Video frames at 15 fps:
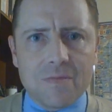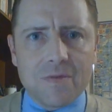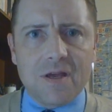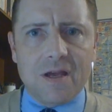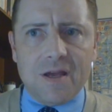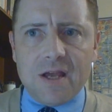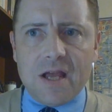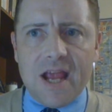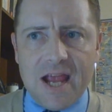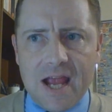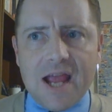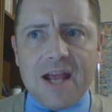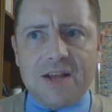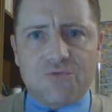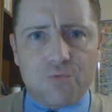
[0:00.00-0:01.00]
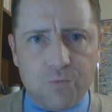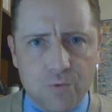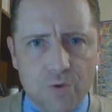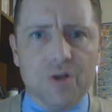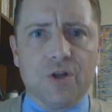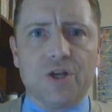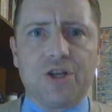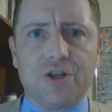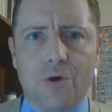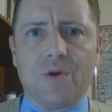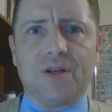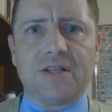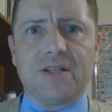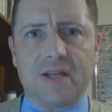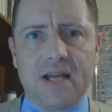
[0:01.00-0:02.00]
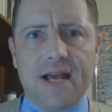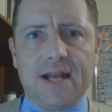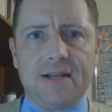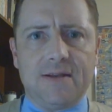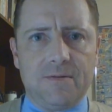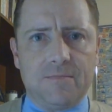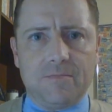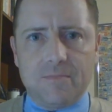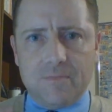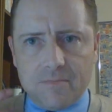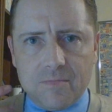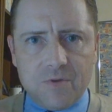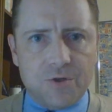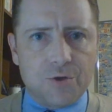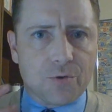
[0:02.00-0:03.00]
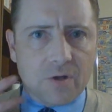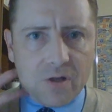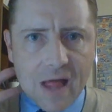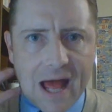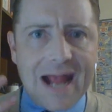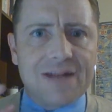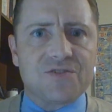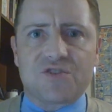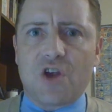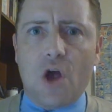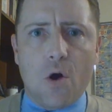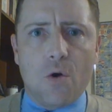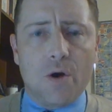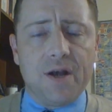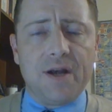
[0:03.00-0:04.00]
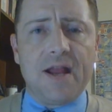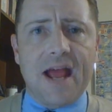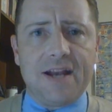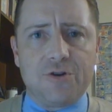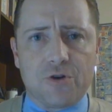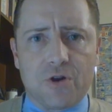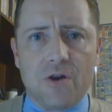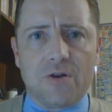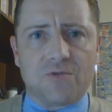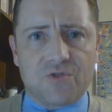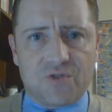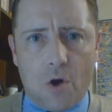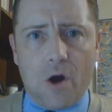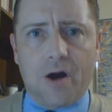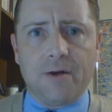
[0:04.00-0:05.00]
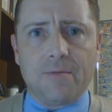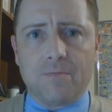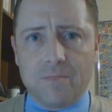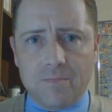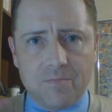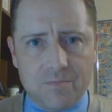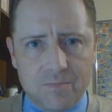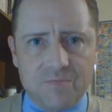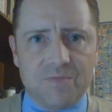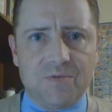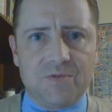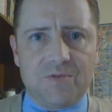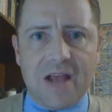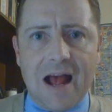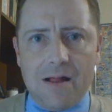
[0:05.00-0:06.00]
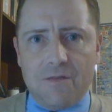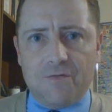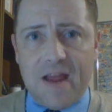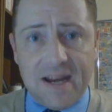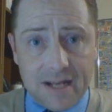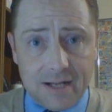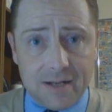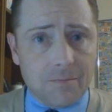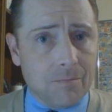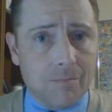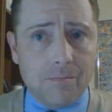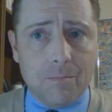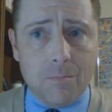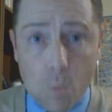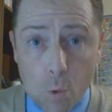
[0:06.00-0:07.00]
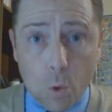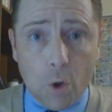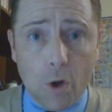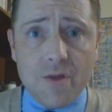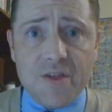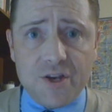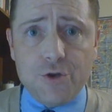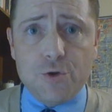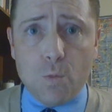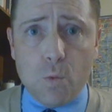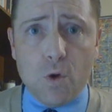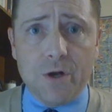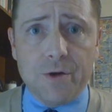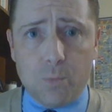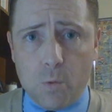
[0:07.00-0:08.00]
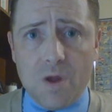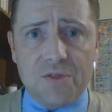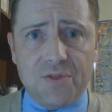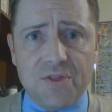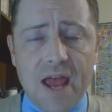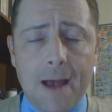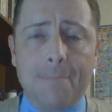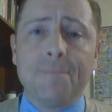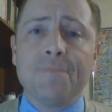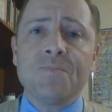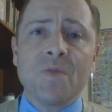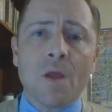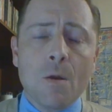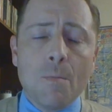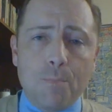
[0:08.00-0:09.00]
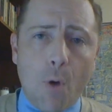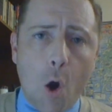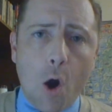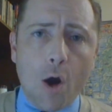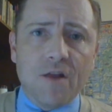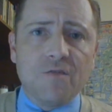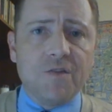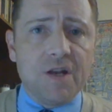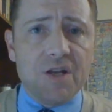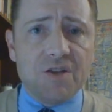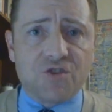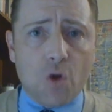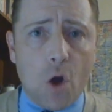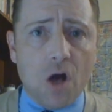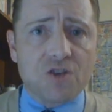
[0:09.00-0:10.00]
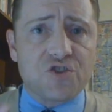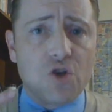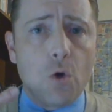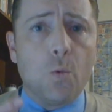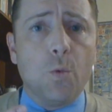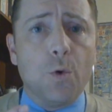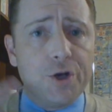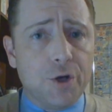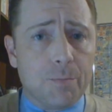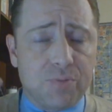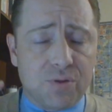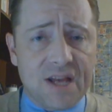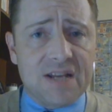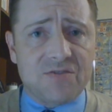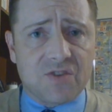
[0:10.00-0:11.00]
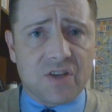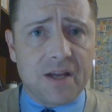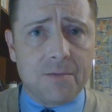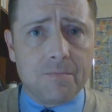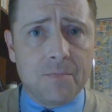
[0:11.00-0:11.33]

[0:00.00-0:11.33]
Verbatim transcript: it, it, it's really going to get your glands going, and you're going to start salivating more than you would with dip. Part of it is also where you're placing it.